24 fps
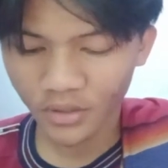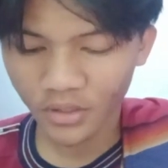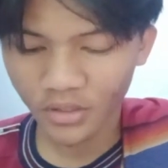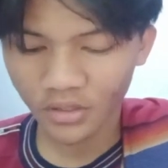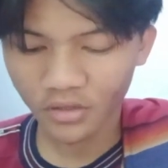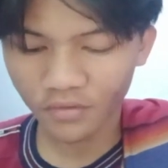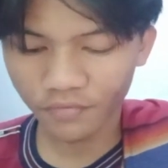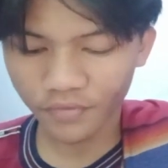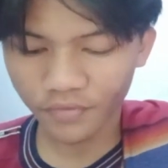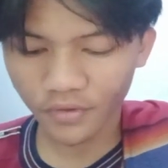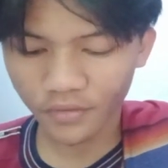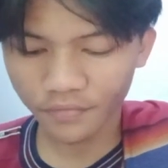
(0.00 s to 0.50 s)

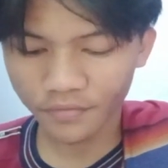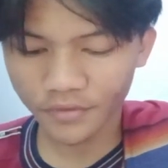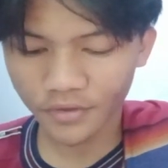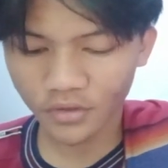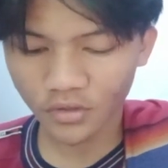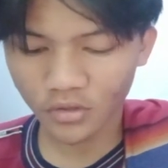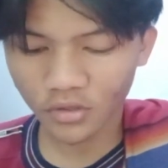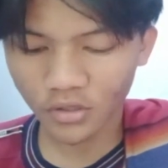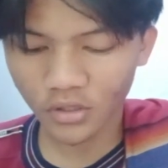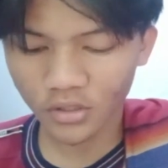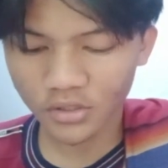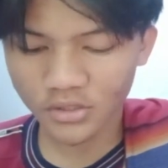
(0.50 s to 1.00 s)
fifth
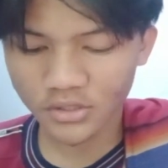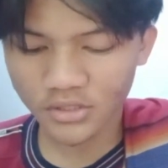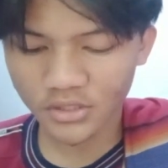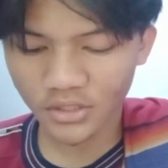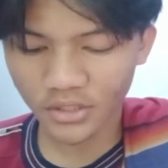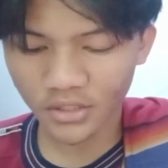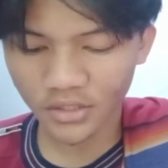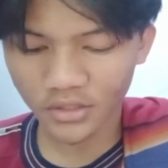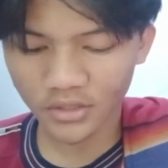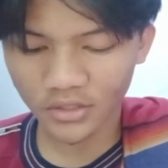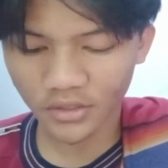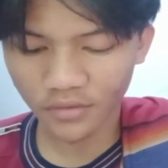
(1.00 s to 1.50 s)

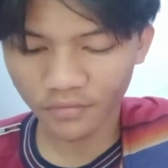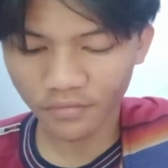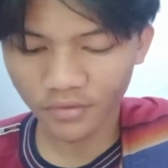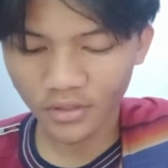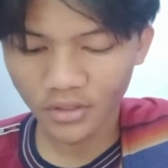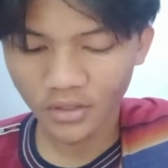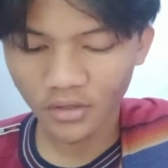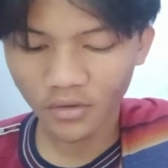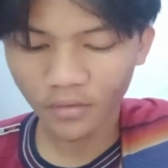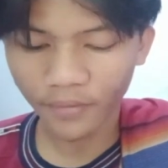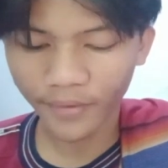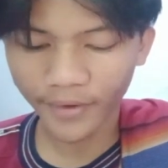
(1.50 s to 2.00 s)
consecutive
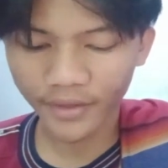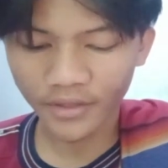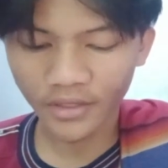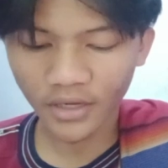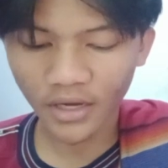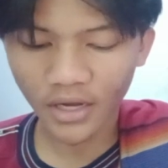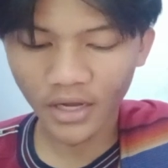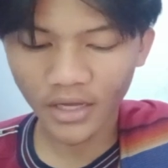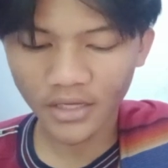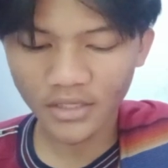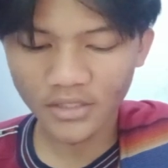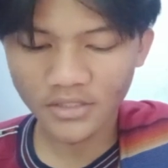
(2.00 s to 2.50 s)
rate
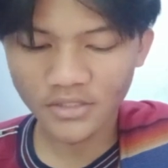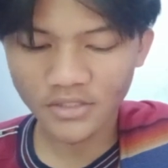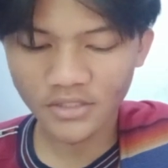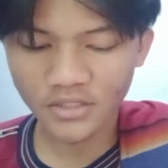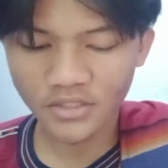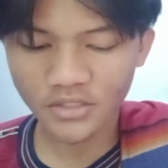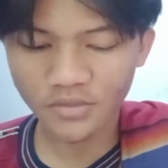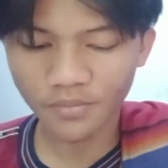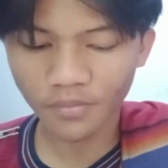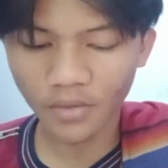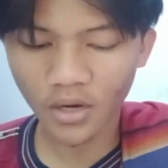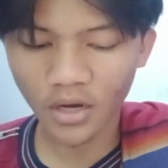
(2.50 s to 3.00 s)
hike
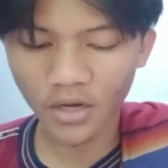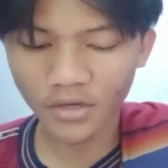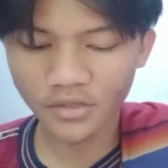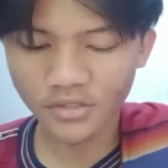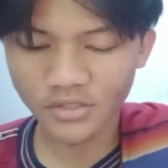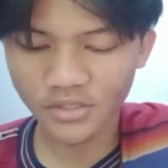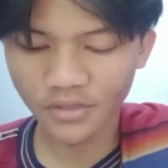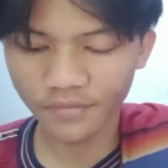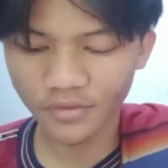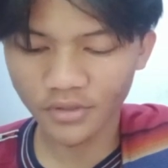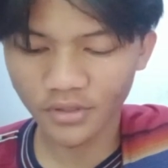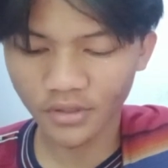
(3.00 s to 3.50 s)
since March
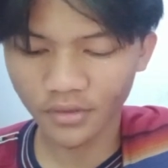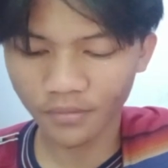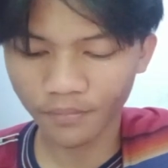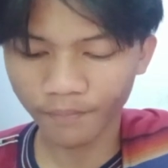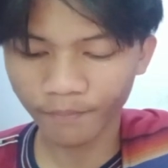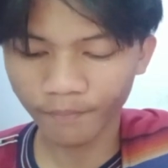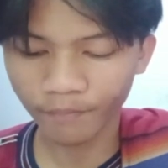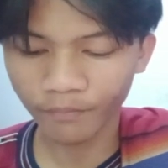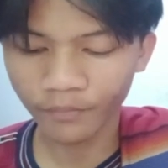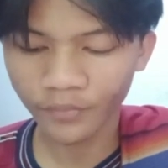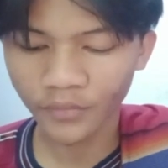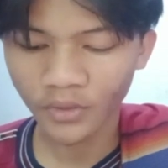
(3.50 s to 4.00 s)
17.